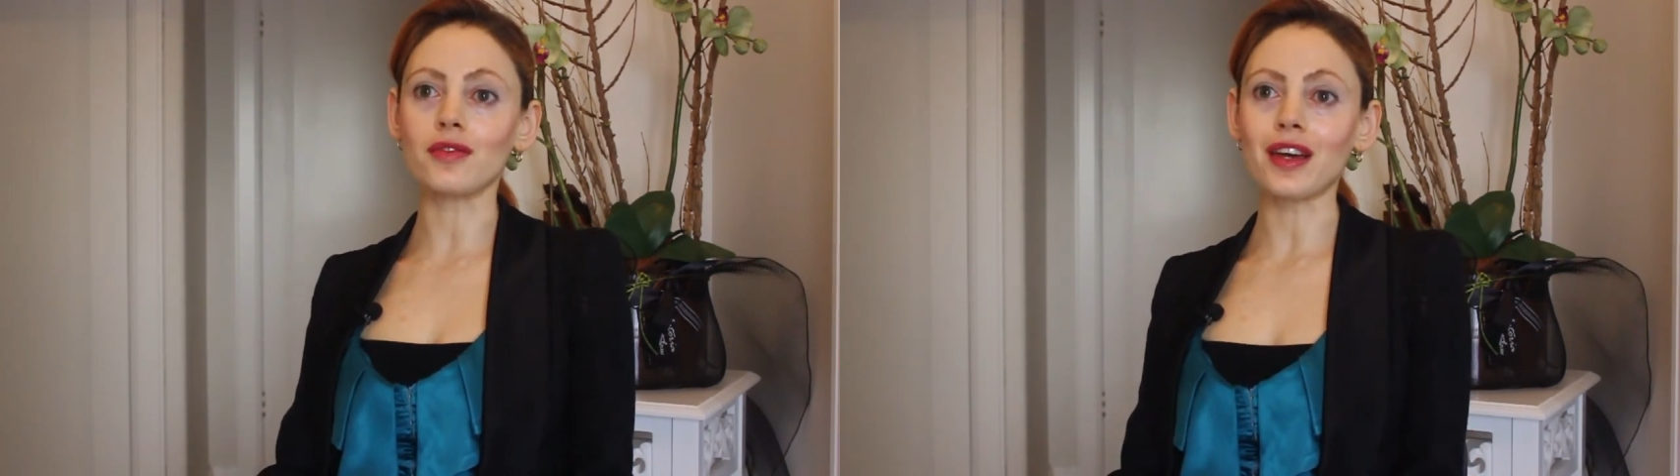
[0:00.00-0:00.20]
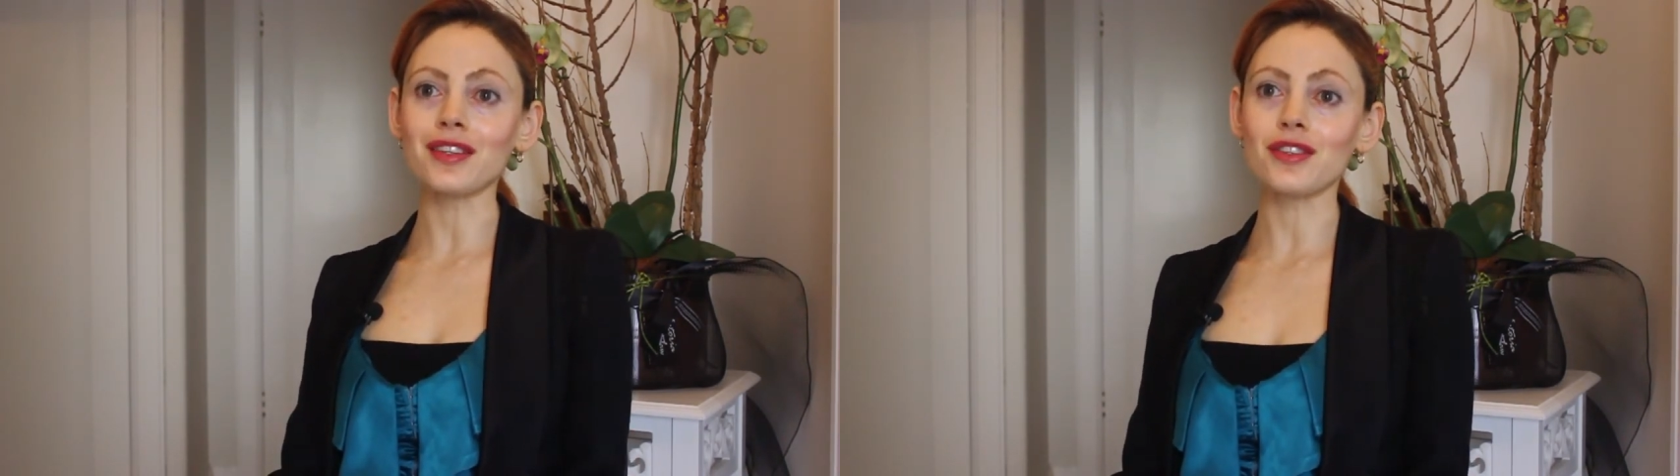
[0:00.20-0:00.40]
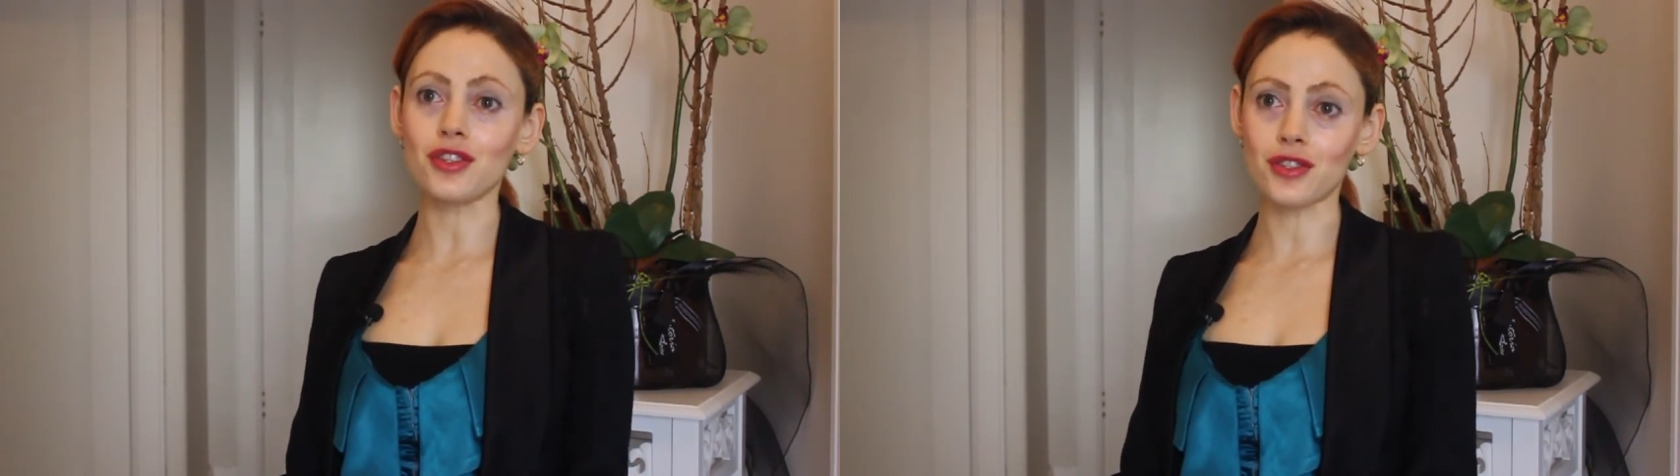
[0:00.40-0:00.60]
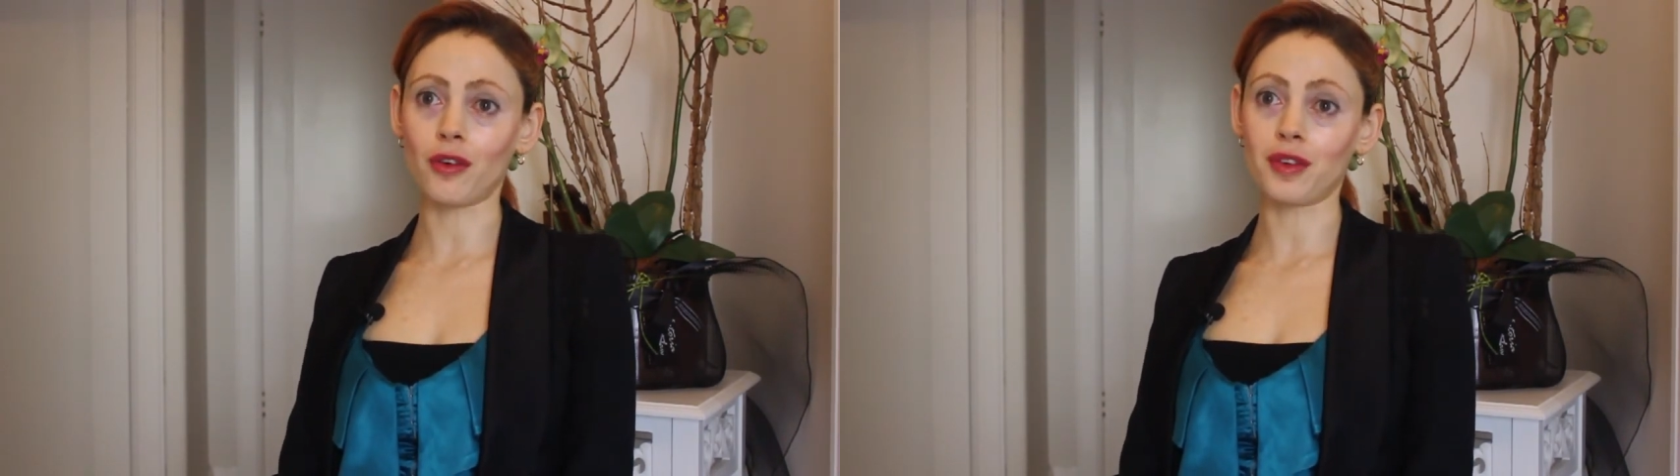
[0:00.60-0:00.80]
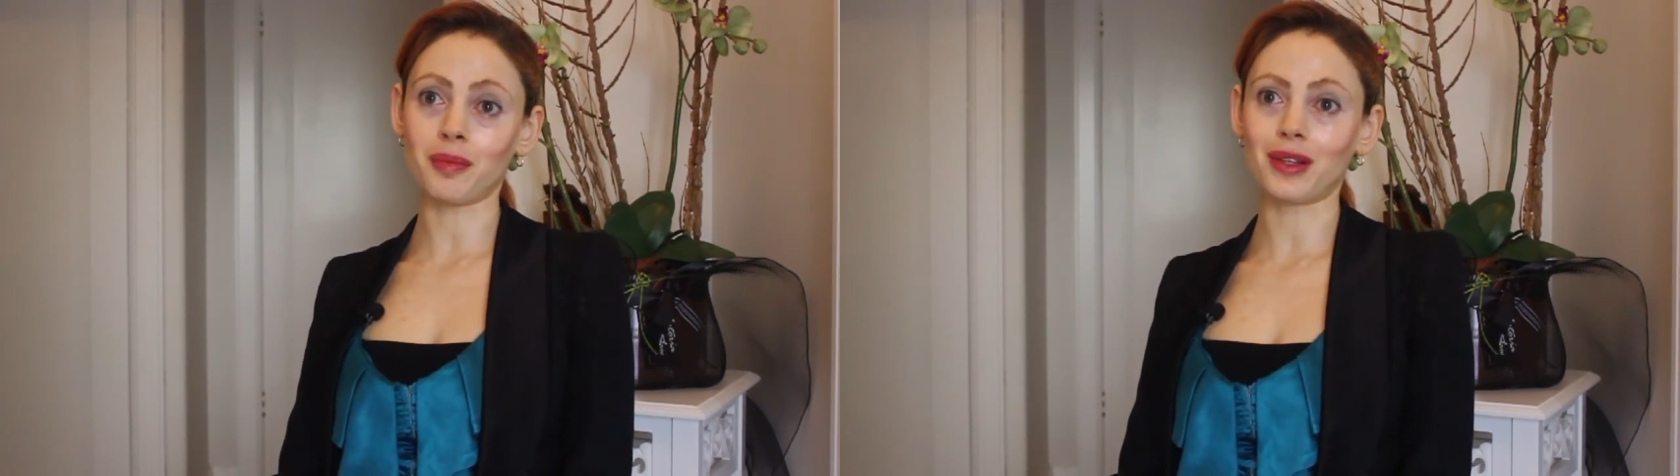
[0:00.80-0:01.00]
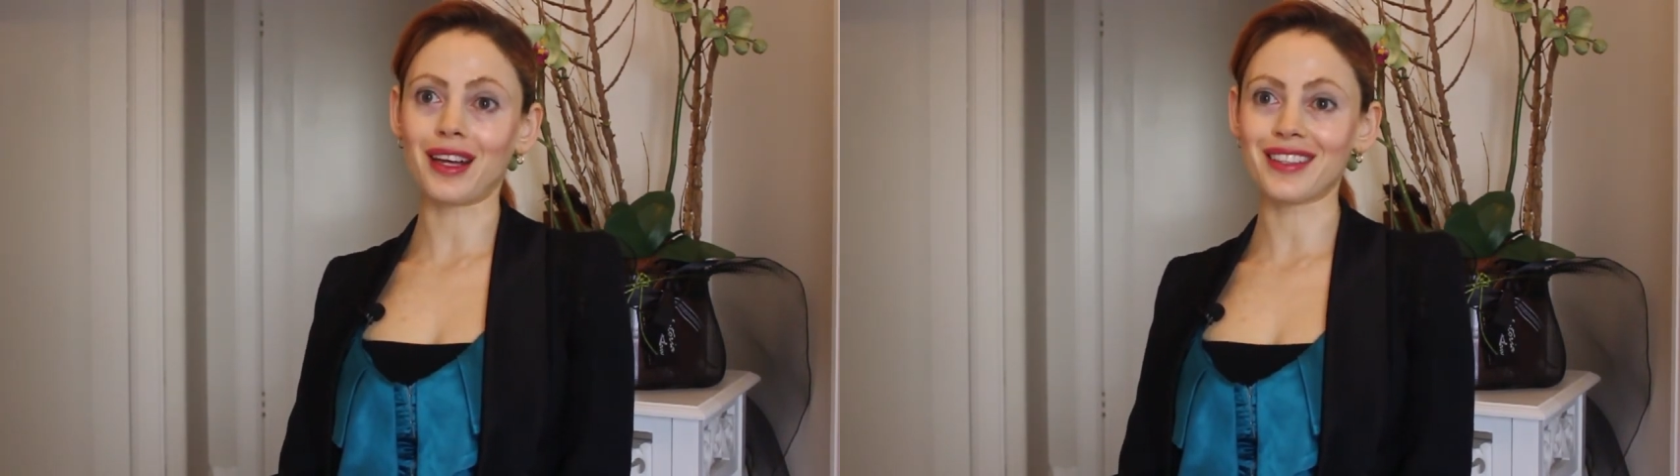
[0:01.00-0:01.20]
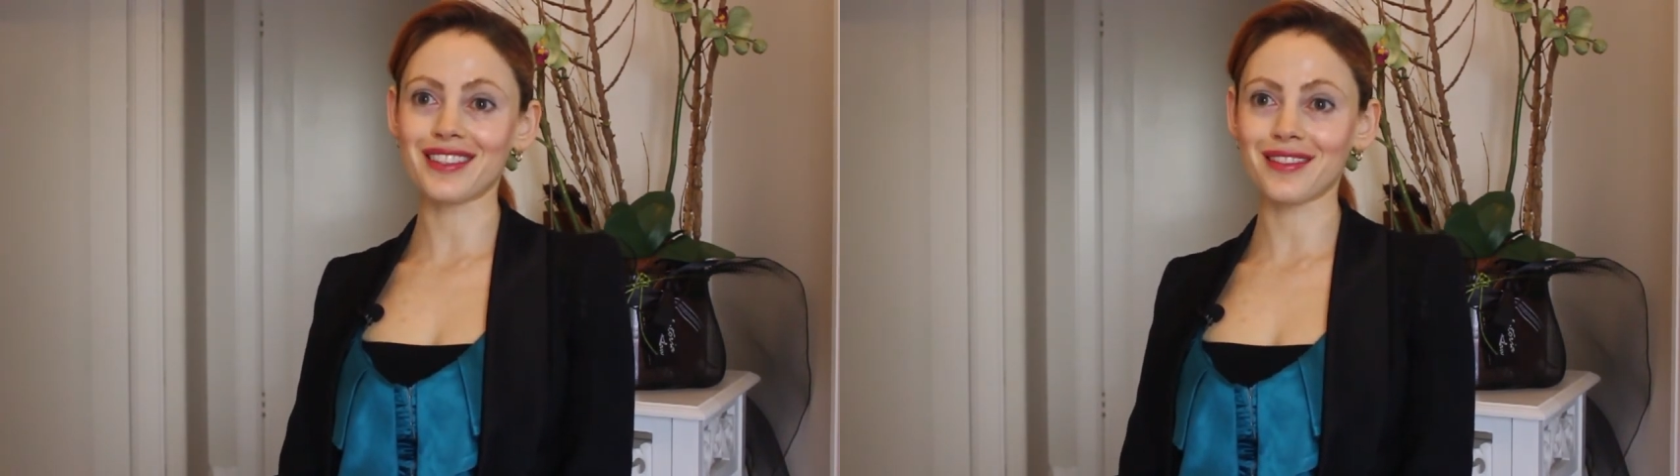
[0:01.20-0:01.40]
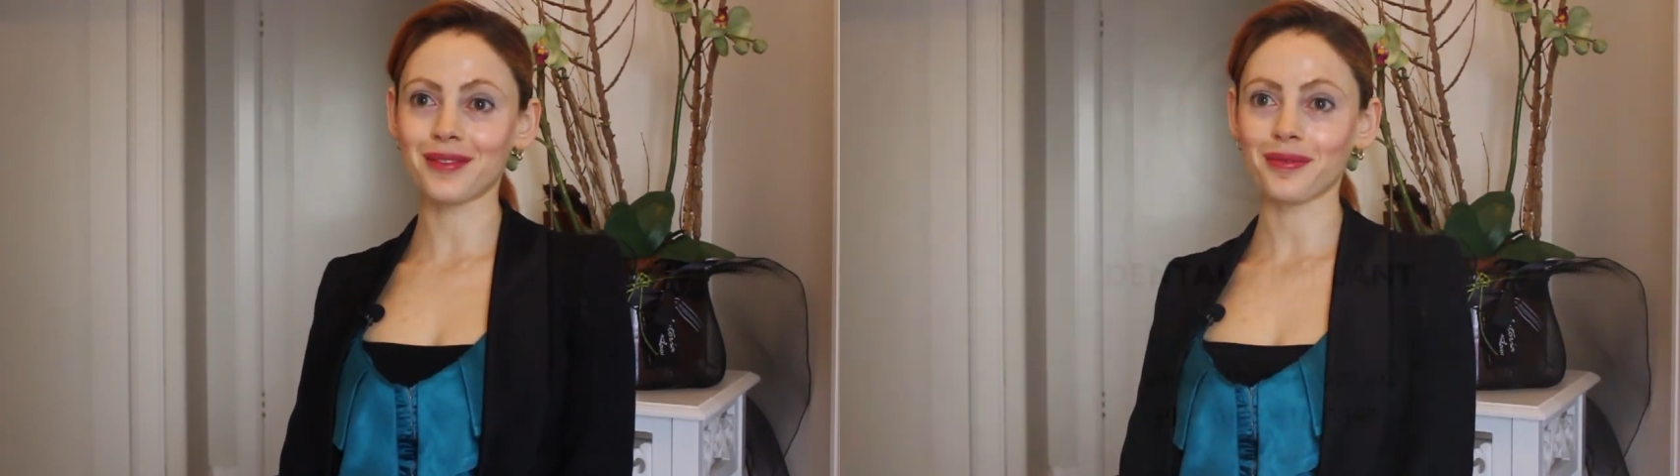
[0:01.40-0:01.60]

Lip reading: advantages of implants.